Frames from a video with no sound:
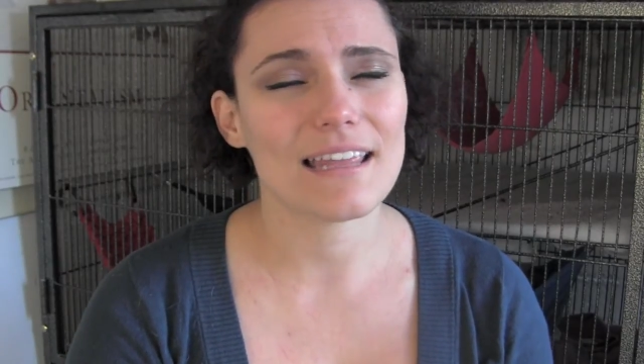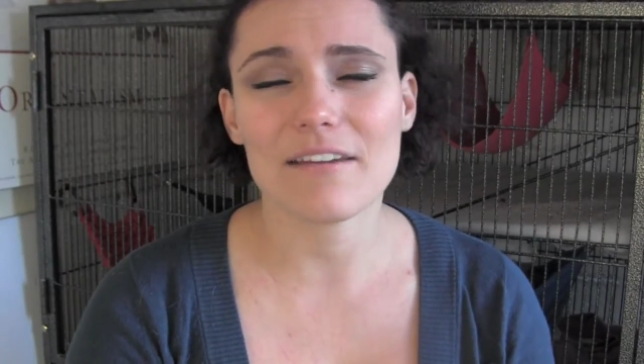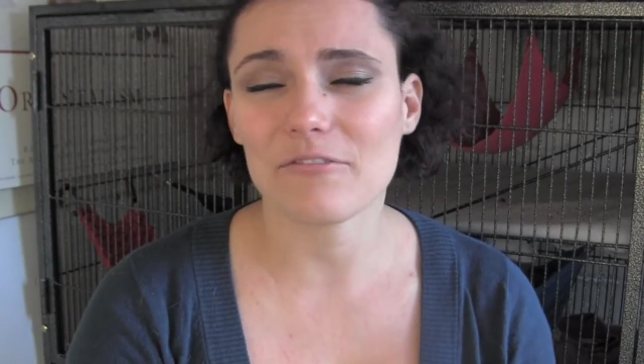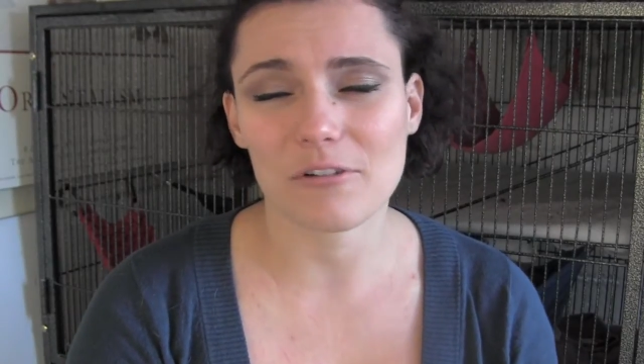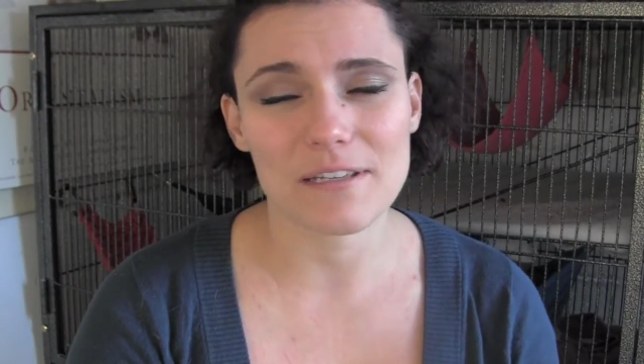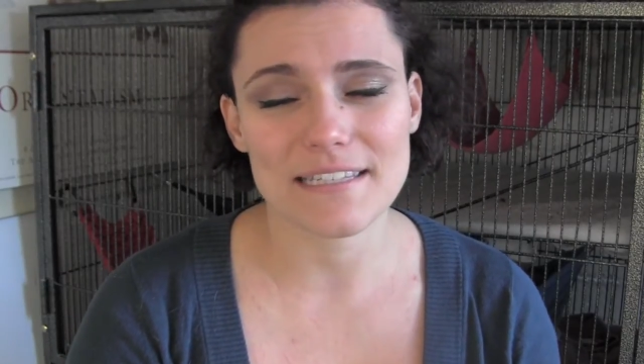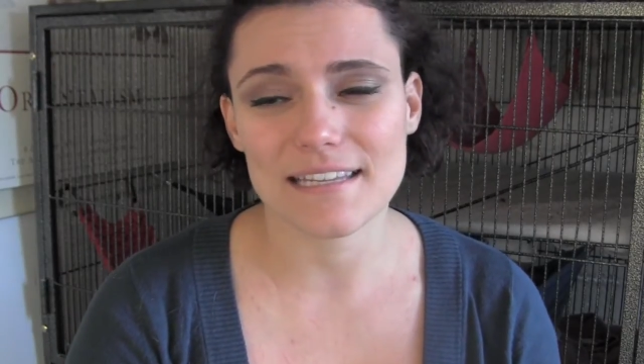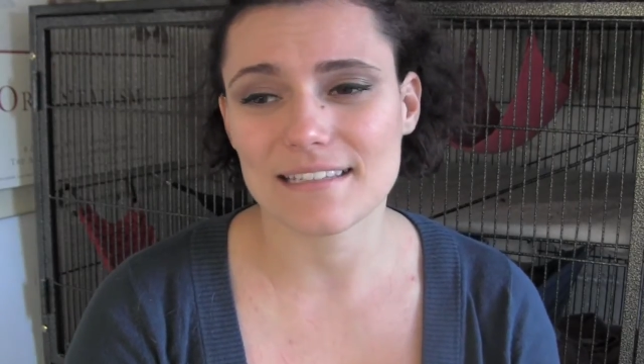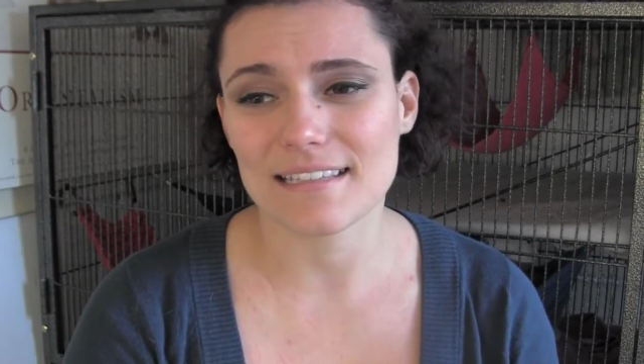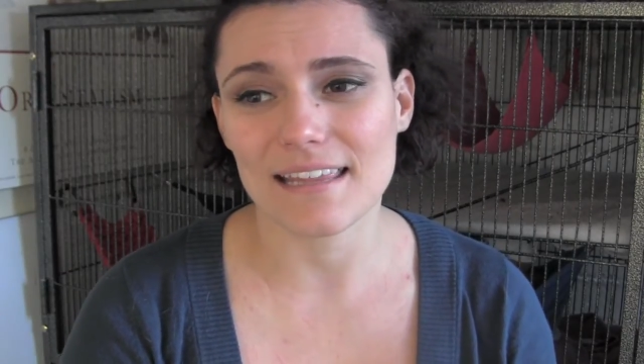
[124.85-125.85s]
Everyone
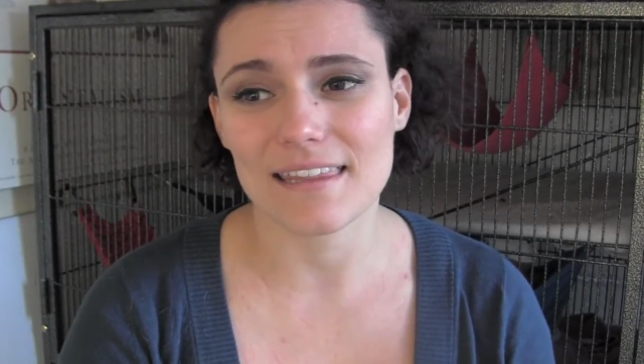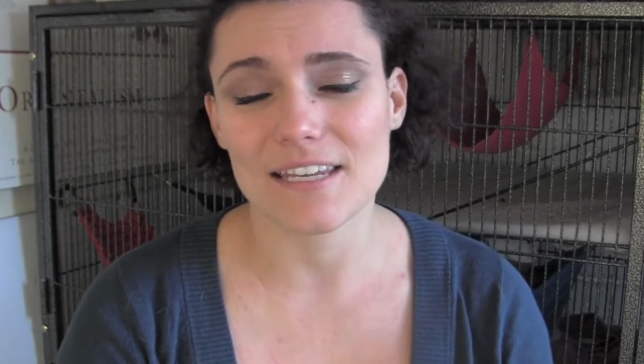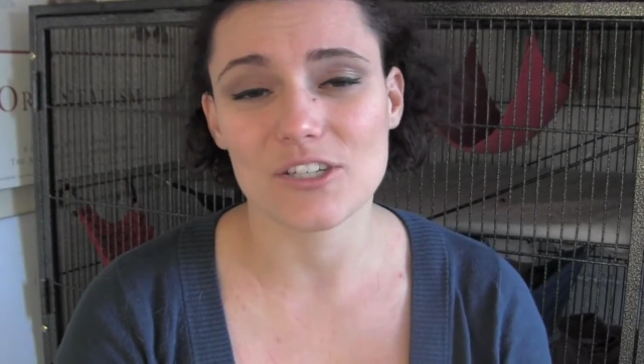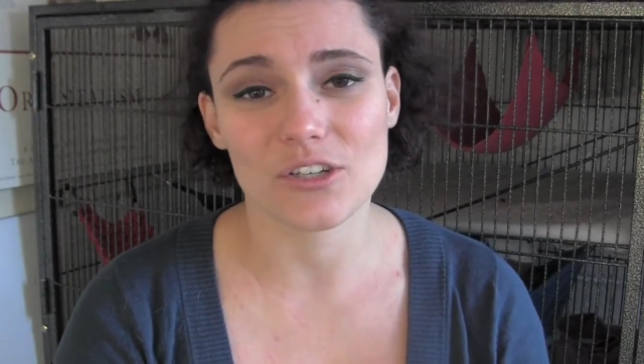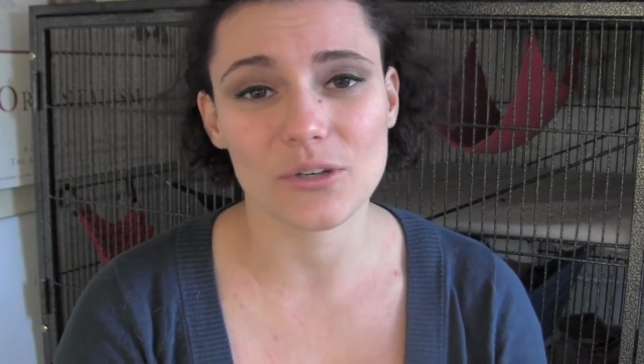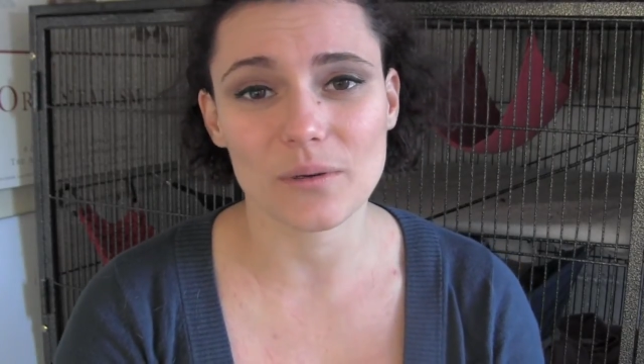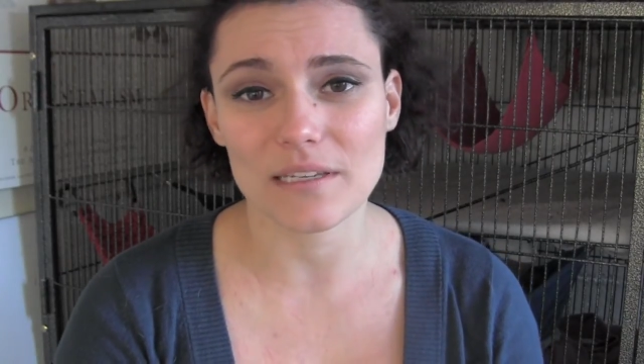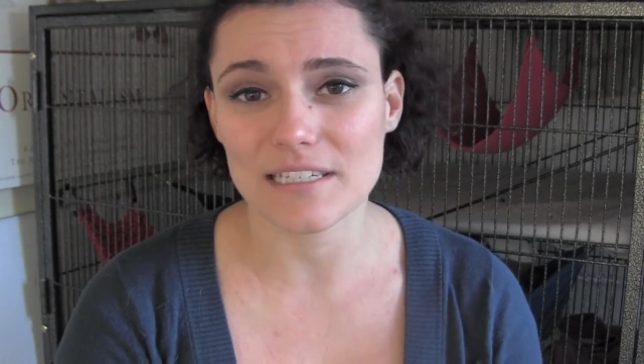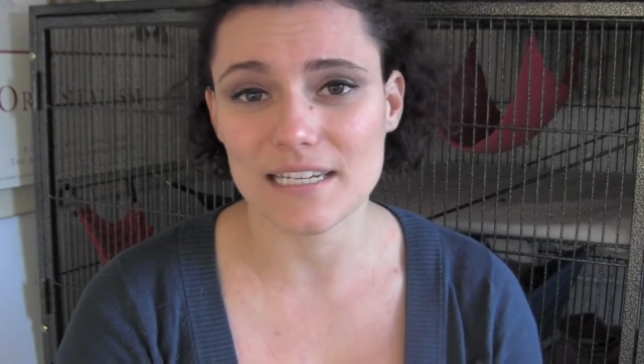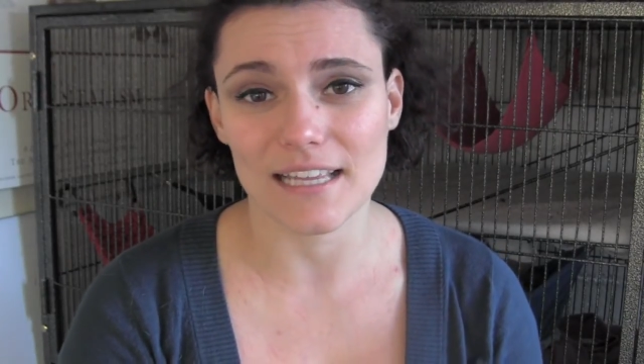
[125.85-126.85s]
says that they're too
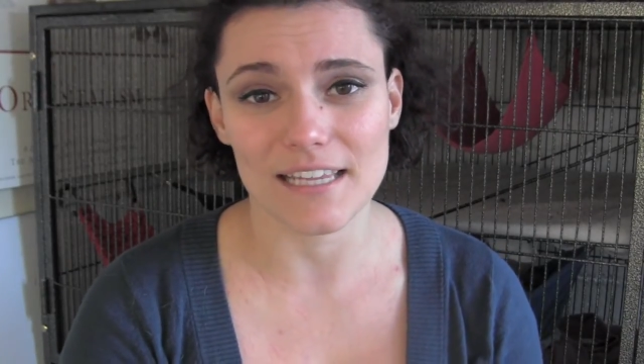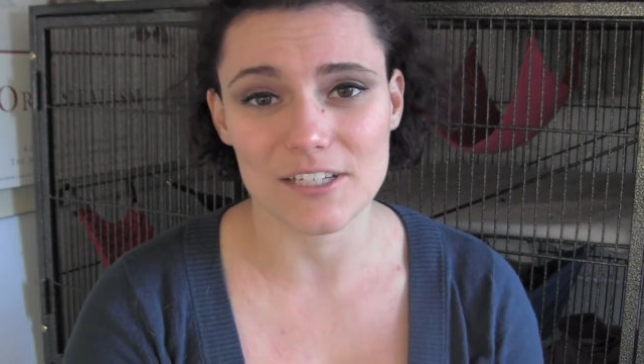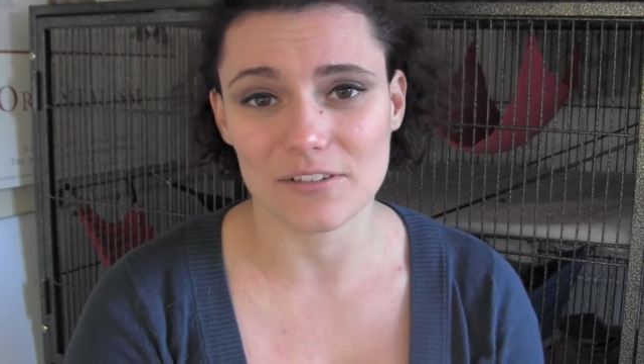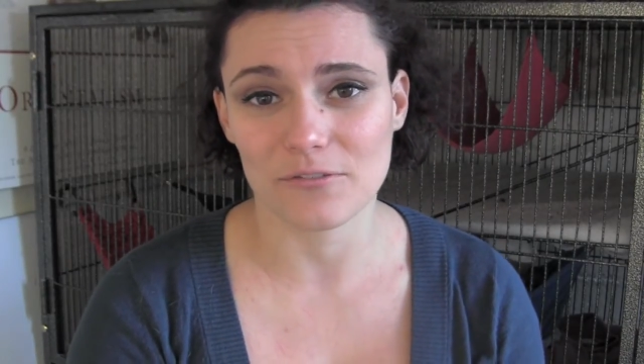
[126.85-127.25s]
intelligent